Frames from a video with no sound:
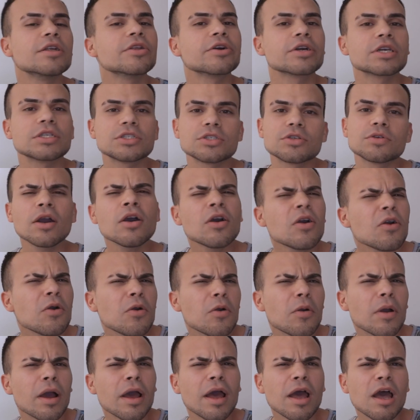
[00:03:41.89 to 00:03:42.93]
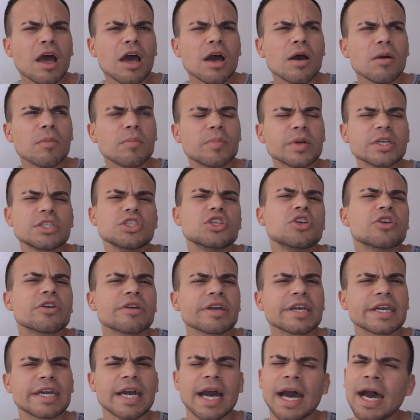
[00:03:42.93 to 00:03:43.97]
they look at you, oh, but
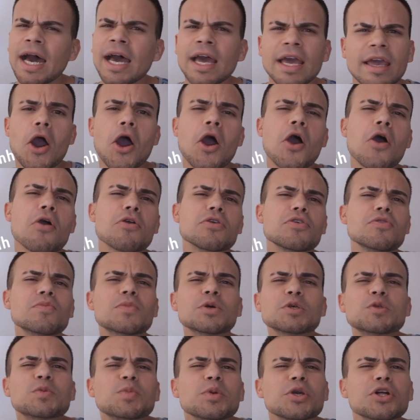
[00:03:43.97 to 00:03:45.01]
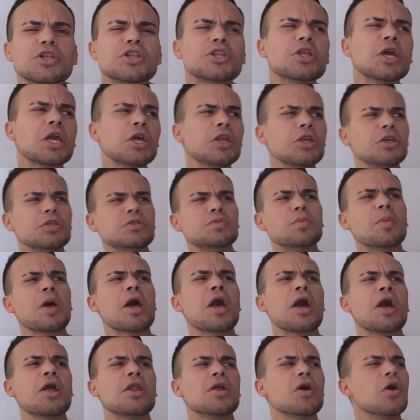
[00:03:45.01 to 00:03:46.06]
you're a guy. Oh, you must be a ladies'
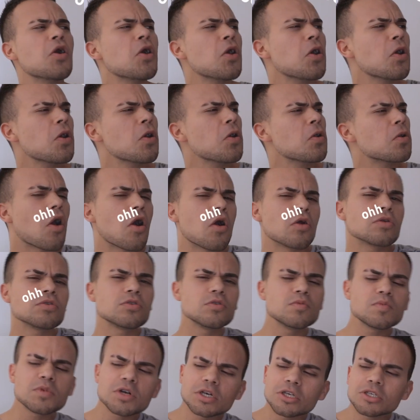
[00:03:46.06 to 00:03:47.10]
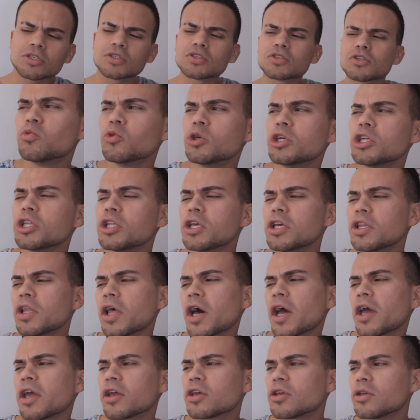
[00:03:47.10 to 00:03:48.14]
man. Oh, you must really
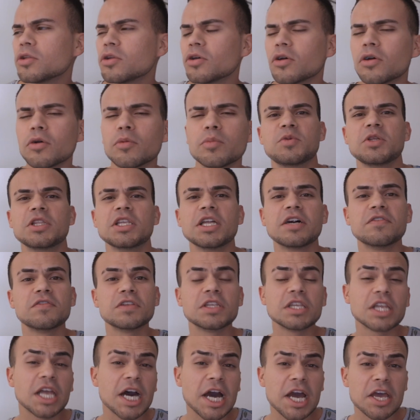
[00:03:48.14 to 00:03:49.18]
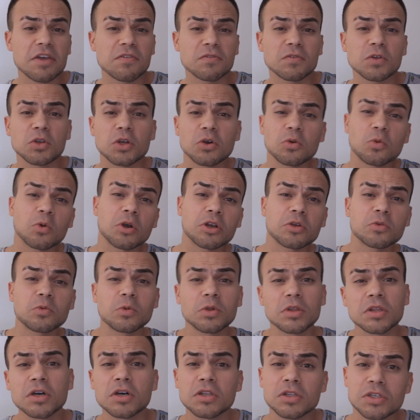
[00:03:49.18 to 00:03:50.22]
like, you know, be loving life, you know, working
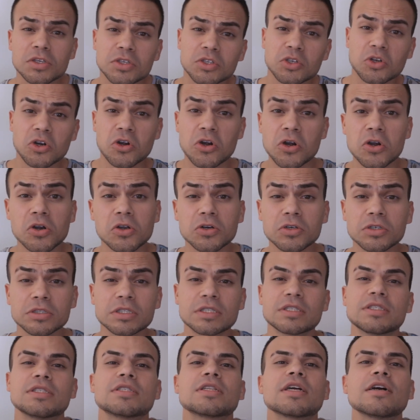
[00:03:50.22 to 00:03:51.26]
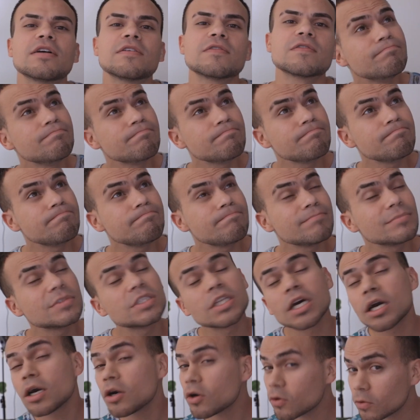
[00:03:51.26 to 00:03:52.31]
with all these girls and stuff.
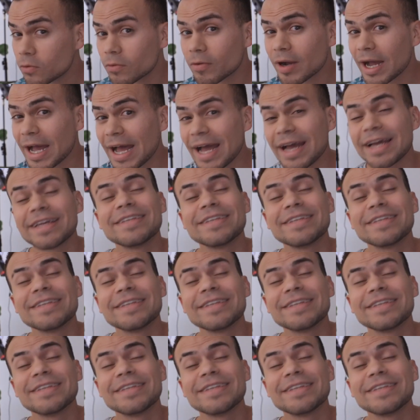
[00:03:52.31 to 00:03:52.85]
No,